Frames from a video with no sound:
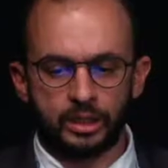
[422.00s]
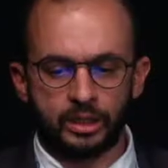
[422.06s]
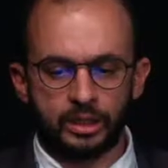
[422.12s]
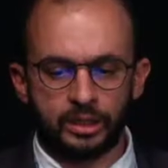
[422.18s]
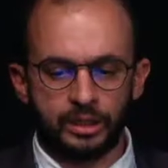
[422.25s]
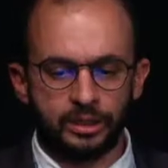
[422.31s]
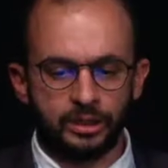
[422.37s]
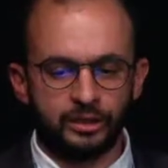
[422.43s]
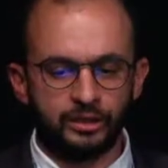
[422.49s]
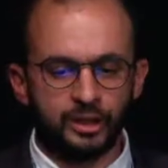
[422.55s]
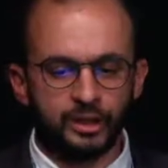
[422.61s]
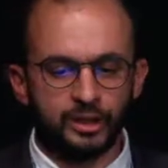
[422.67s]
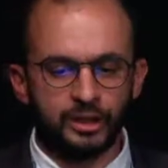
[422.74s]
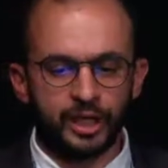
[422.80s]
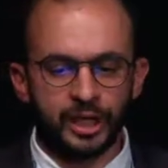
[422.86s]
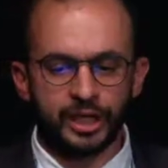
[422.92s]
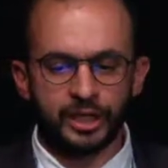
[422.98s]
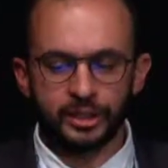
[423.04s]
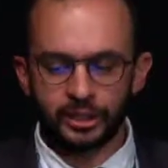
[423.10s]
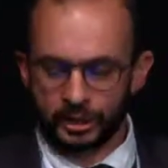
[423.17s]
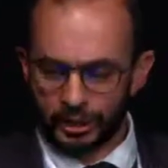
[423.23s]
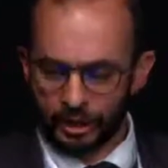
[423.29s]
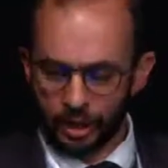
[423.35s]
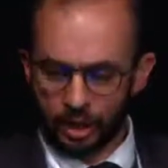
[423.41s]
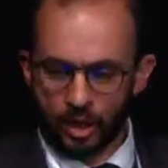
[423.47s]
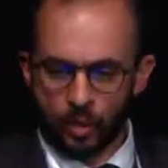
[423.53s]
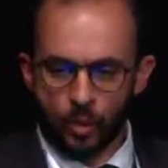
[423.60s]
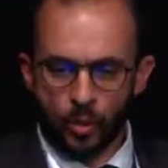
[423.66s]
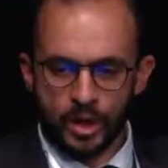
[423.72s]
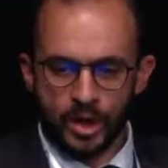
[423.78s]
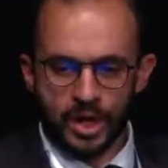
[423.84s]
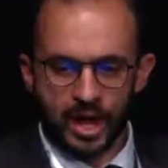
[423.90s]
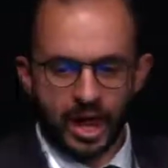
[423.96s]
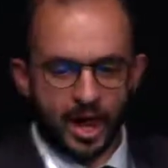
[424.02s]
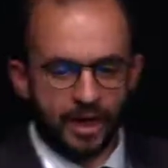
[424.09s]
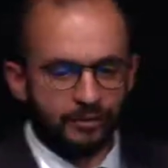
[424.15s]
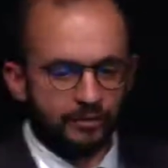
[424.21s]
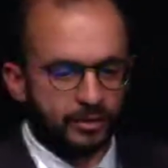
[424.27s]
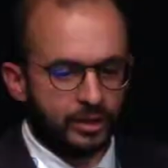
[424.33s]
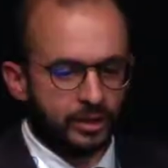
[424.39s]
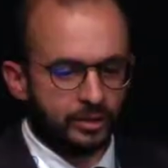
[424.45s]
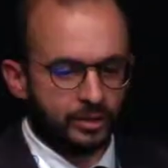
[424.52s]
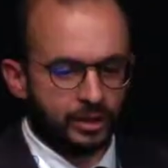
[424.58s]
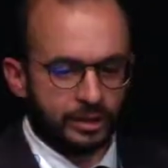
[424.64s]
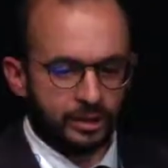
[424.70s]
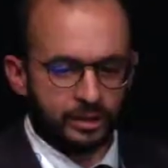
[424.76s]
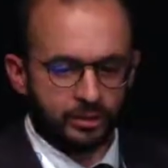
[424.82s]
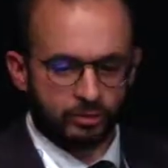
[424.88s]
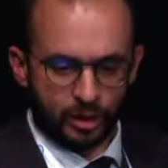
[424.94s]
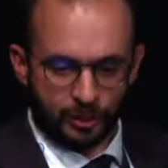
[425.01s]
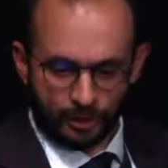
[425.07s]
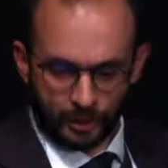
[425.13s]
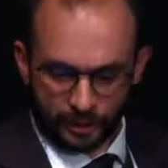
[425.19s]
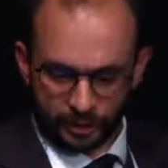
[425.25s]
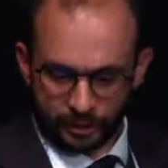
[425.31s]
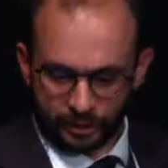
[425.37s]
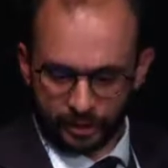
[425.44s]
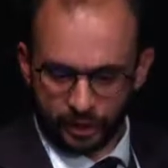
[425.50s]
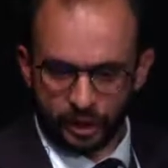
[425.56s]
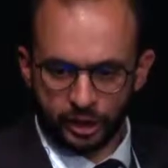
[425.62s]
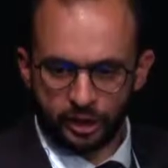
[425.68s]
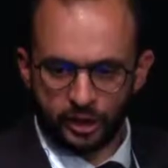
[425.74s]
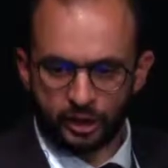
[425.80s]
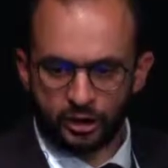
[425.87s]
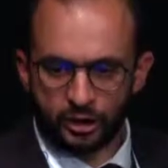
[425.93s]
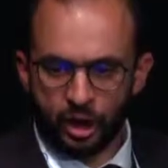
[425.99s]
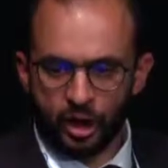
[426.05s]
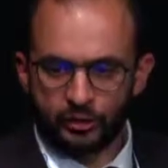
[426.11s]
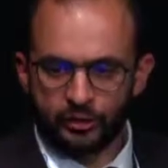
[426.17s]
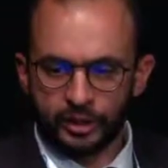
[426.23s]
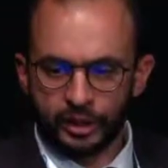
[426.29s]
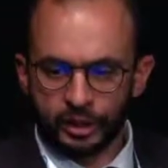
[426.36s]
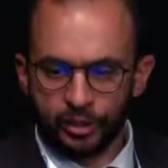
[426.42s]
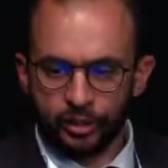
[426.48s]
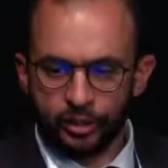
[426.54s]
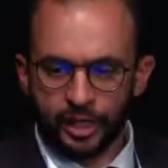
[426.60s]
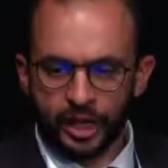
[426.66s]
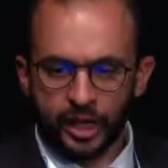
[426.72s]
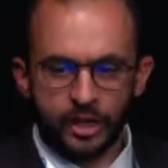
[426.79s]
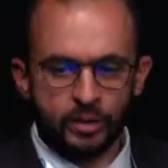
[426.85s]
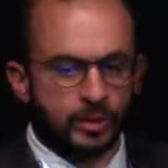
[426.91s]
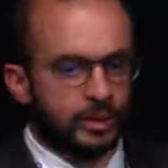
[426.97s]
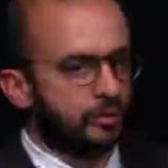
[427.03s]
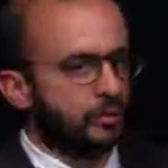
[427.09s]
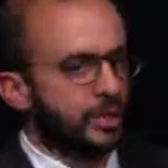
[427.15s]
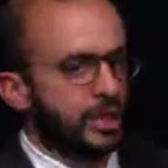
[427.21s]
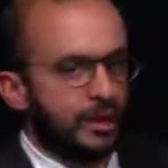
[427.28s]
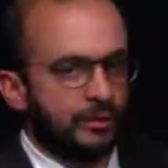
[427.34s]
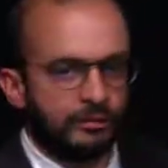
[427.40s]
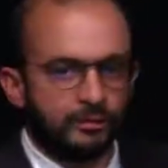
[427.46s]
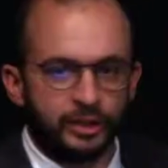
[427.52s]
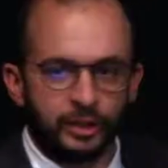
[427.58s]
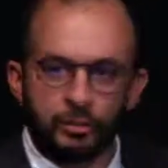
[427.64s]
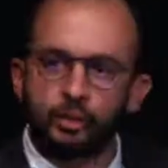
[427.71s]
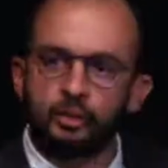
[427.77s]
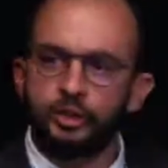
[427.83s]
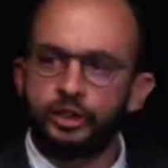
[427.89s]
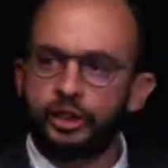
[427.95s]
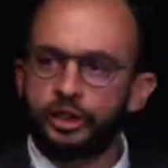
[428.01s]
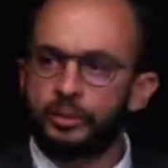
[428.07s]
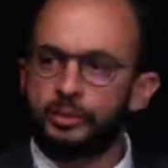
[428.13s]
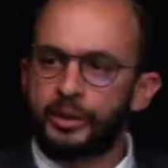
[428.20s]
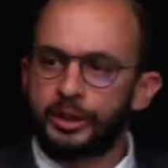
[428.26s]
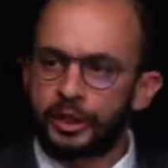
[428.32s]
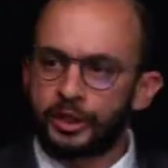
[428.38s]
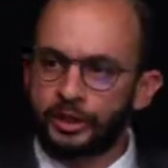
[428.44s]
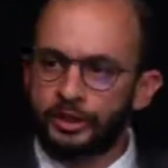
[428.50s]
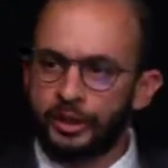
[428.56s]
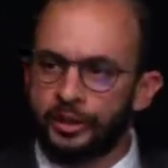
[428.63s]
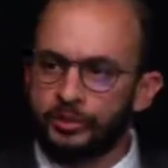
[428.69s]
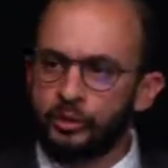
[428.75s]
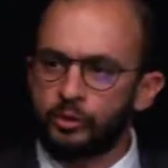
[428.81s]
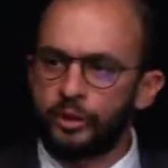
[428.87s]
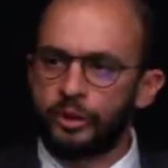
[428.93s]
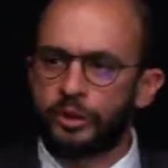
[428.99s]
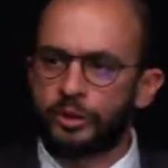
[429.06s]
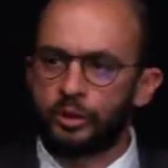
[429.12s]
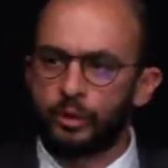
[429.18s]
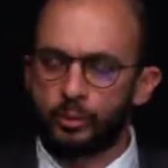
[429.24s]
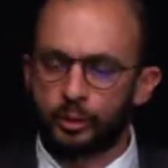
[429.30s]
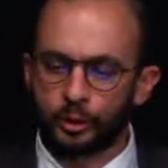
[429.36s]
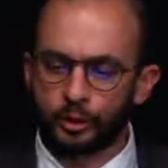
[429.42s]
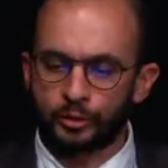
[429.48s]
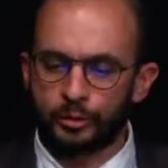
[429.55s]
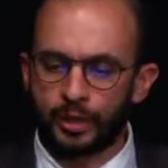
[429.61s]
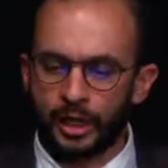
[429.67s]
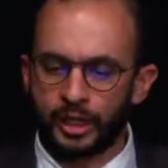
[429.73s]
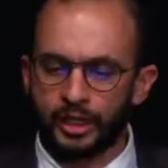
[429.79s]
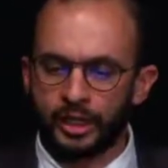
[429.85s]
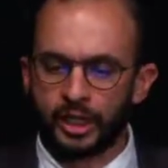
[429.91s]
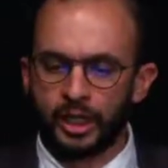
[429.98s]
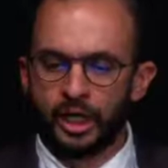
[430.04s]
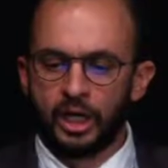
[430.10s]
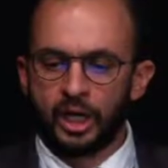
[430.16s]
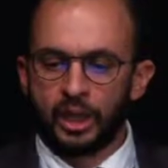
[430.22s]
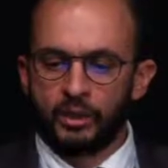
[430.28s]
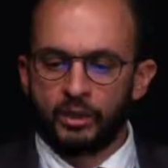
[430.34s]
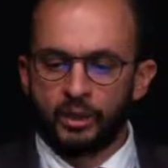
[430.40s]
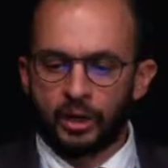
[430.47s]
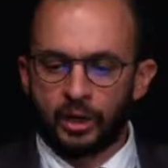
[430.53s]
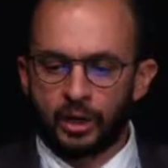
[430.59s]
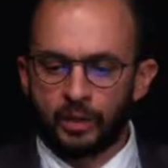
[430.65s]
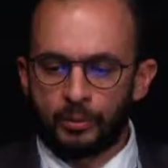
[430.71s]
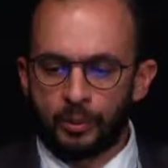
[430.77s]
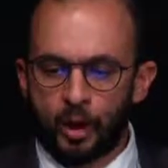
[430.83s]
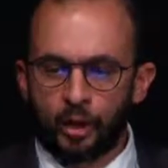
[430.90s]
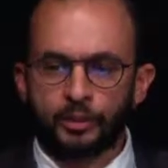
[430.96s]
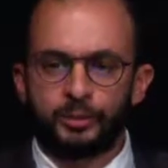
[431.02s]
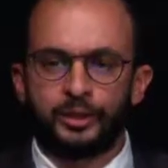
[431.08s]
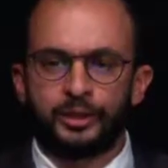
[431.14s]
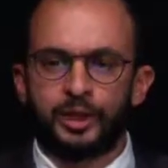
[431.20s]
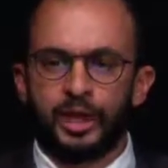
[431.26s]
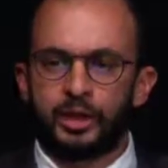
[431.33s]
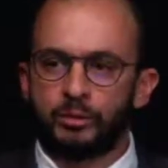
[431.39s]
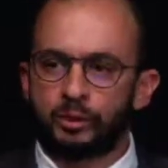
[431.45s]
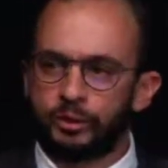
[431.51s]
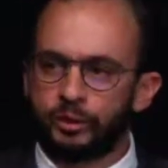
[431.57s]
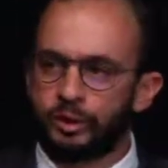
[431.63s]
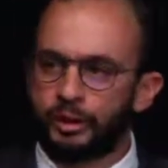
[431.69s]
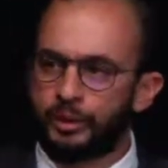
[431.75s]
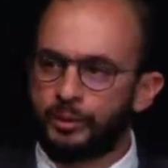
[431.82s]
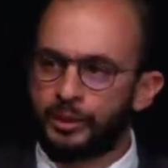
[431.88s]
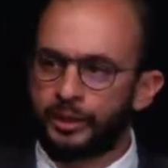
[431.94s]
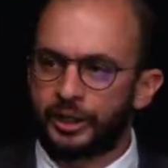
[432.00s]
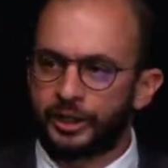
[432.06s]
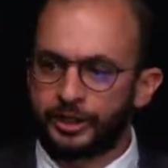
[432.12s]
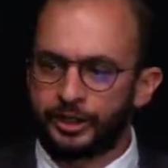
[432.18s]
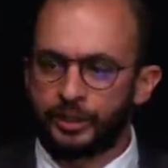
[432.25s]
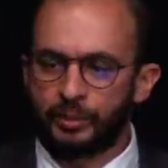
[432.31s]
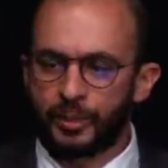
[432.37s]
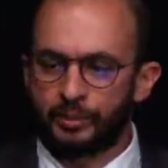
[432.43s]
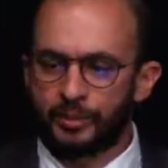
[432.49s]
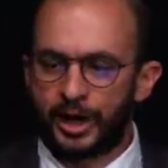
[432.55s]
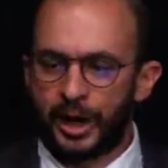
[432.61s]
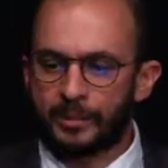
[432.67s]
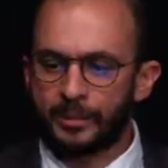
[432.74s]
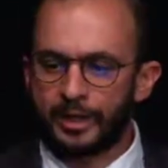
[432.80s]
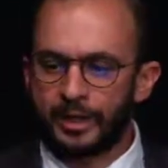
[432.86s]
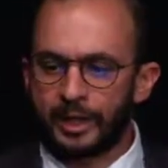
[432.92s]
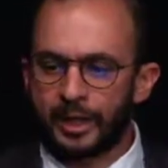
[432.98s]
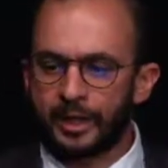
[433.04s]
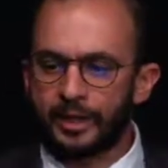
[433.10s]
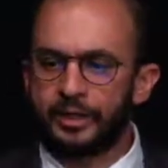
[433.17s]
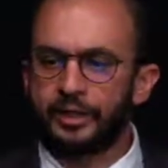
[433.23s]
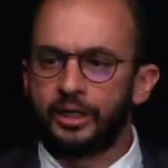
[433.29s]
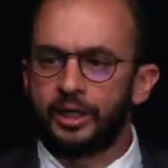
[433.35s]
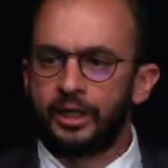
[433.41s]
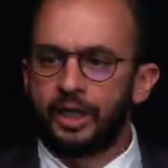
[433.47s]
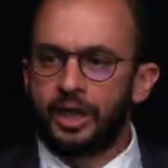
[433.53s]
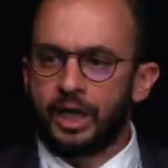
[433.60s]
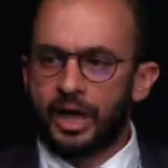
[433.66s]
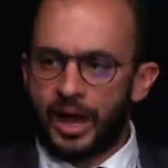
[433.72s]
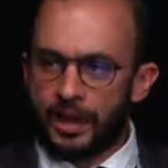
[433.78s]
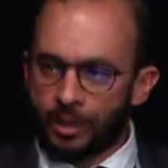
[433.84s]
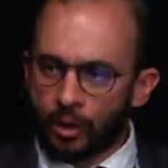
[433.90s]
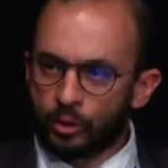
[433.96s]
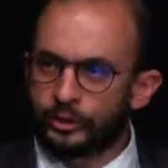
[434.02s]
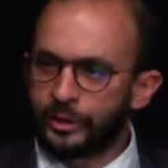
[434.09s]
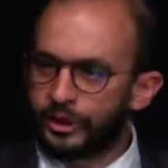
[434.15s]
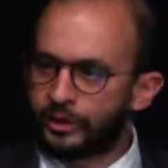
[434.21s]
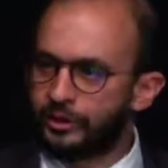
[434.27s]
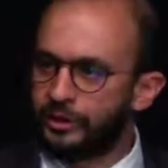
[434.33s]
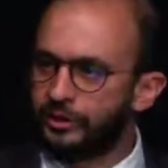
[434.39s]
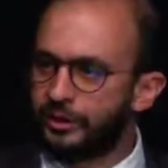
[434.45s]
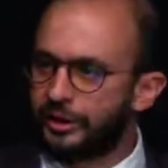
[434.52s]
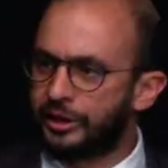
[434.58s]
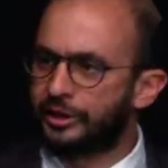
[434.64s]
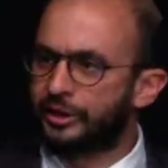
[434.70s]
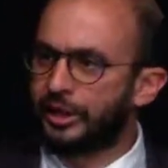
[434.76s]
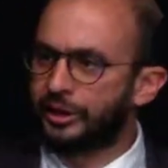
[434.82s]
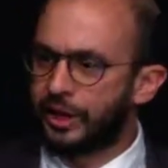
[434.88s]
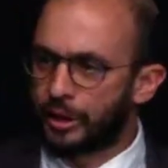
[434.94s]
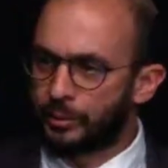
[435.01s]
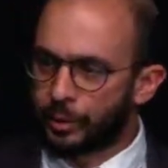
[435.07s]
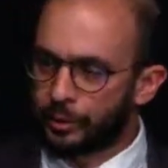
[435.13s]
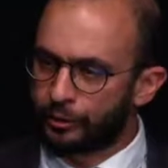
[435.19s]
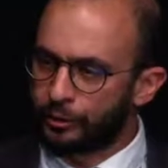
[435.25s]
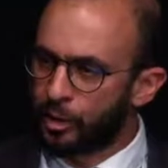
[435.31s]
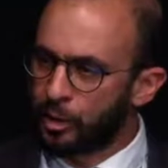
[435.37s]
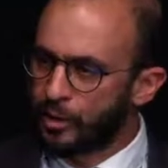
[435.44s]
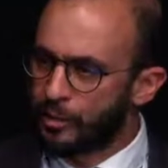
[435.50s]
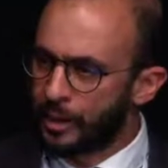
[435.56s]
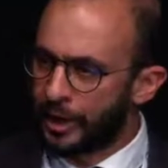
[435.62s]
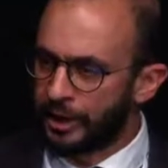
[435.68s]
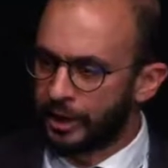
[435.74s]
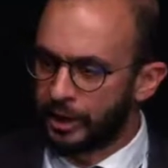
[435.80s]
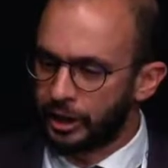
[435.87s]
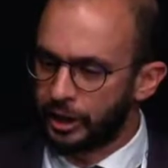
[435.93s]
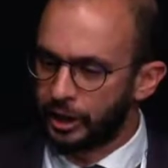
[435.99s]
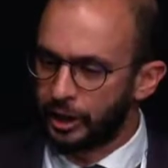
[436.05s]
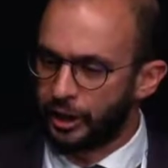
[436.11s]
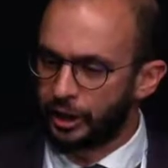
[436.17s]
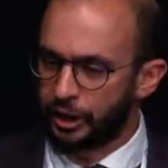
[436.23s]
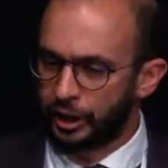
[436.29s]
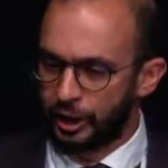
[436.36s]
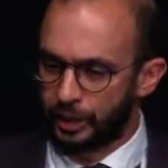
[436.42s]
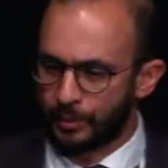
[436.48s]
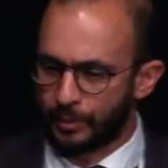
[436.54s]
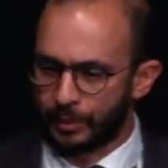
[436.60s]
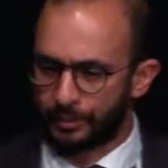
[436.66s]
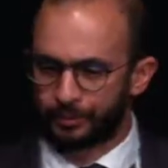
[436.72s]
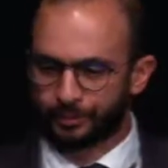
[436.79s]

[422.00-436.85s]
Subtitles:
in this case, we have the representation of the UK, where we have the multidisciplinary team, which is composed by hospital, multidisciplinary team, and primary care, and all the activities that are performed by each team.